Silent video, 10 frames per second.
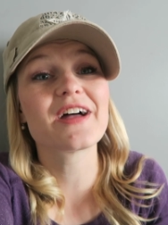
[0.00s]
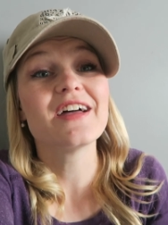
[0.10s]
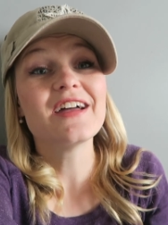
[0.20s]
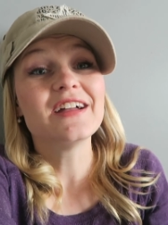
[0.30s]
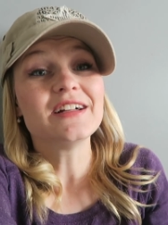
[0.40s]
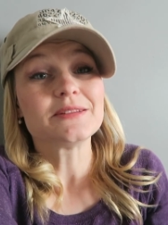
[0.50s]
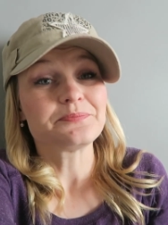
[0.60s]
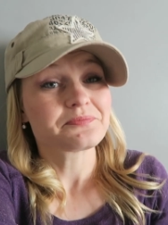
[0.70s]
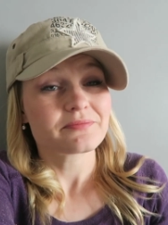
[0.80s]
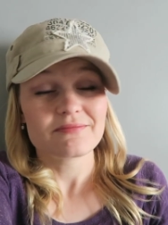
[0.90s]
but
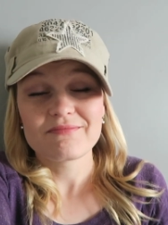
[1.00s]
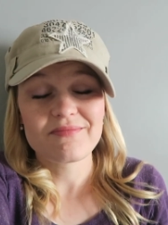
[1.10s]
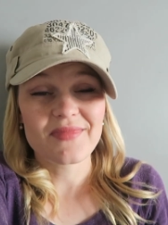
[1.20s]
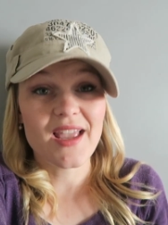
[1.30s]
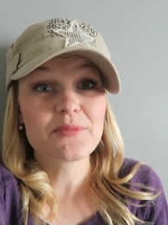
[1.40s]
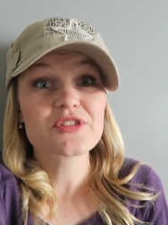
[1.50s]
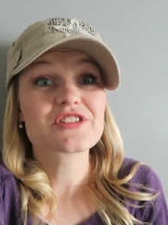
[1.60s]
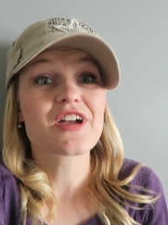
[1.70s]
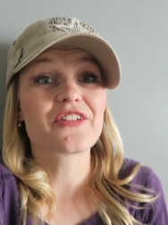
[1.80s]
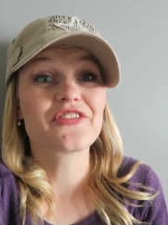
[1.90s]
I'm
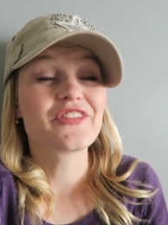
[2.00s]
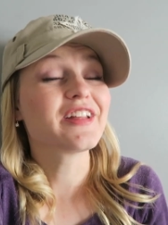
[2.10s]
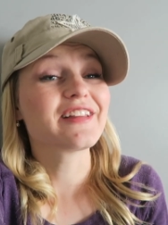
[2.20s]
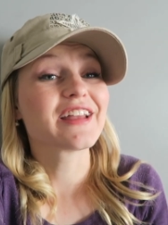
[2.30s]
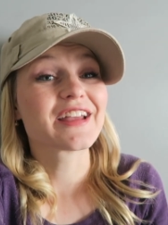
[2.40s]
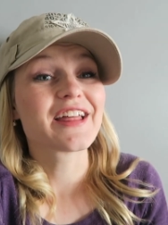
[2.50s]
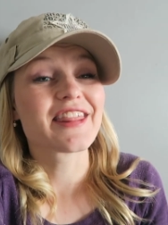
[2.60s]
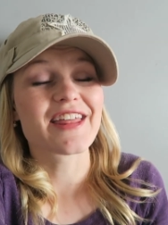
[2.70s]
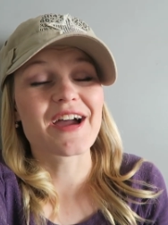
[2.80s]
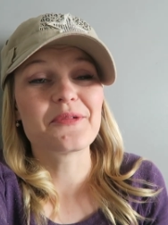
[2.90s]
just not feeling
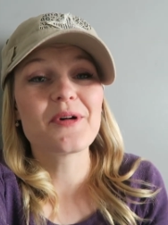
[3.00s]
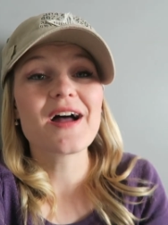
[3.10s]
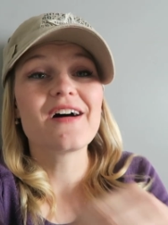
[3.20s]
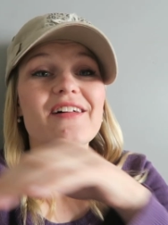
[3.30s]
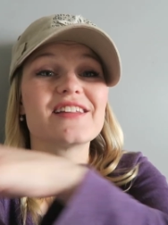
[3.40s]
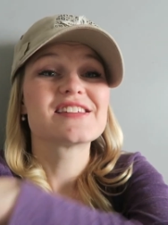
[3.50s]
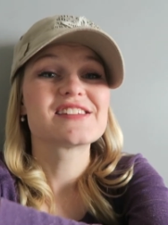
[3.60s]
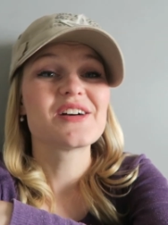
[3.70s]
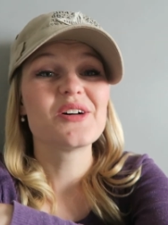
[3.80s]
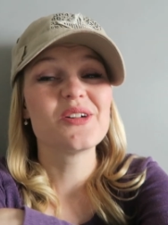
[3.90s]
that well and
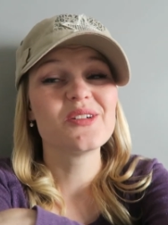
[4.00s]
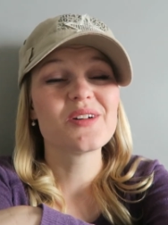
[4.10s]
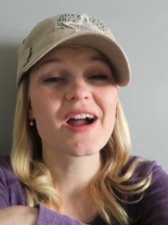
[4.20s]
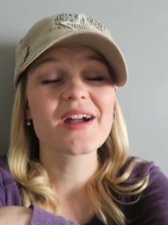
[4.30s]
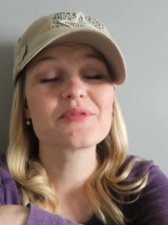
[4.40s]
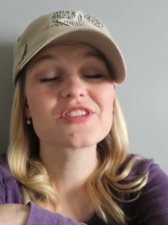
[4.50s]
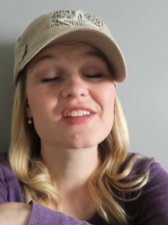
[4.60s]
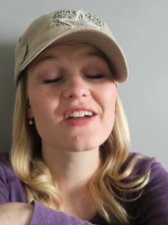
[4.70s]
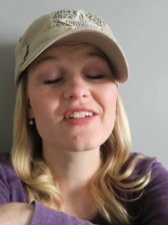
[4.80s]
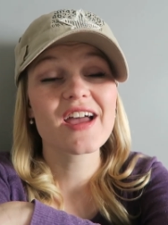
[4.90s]
so I just
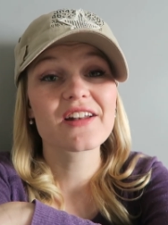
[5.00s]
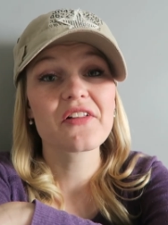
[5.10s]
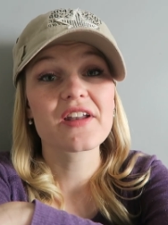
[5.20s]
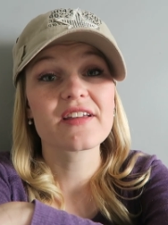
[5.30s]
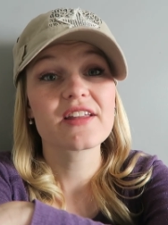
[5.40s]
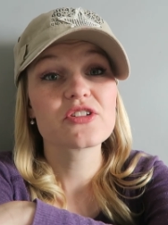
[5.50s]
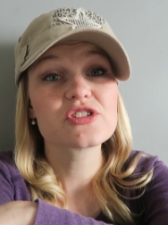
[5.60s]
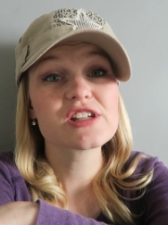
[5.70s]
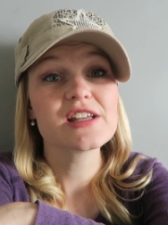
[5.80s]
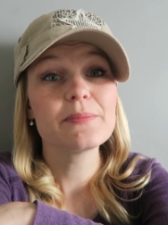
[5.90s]
haven't had a lot of
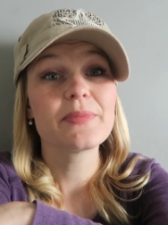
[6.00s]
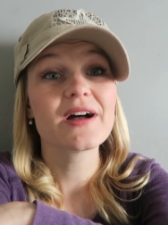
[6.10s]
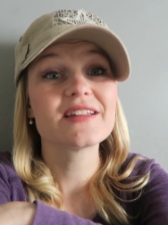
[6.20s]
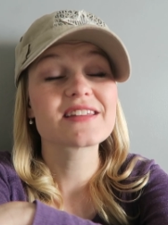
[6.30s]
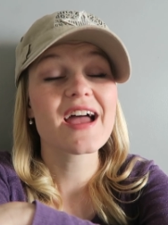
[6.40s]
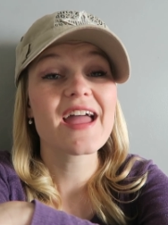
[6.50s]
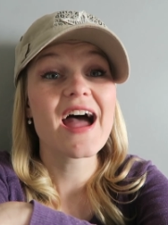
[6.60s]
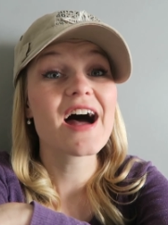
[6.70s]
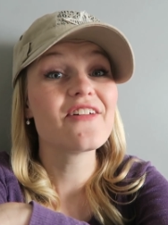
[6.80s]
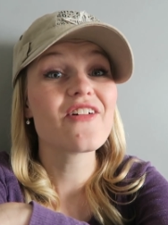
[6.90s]
energy, but I
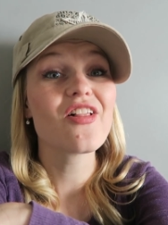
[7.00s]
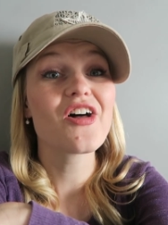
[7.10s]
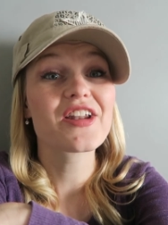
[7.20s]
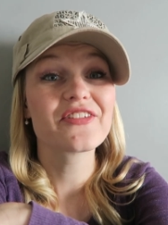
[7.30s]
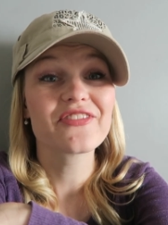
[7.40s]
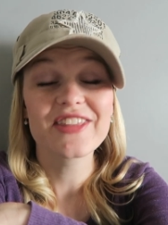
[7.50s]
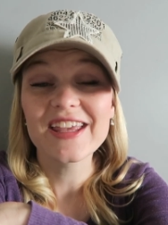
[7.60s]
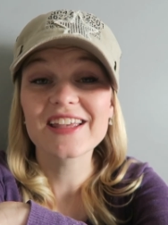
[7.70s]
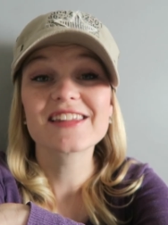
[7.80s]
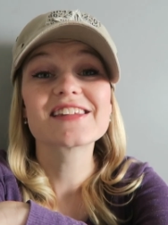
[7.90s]
have a lot of
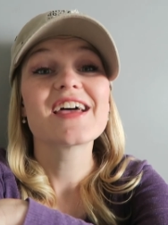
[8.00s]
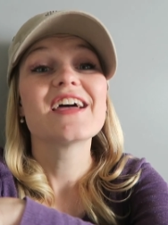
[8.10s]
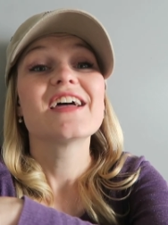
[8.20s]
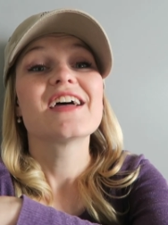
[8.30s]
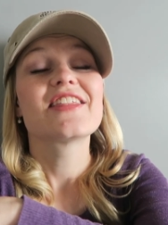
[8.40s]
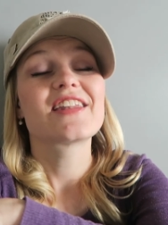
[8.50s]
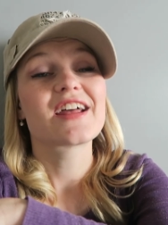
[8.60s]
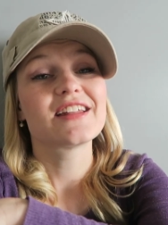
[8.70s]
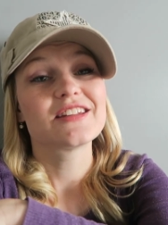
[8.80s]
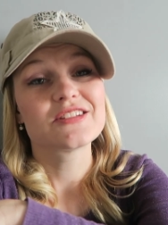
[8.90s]
things that
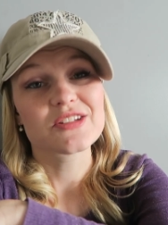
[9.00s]
I need to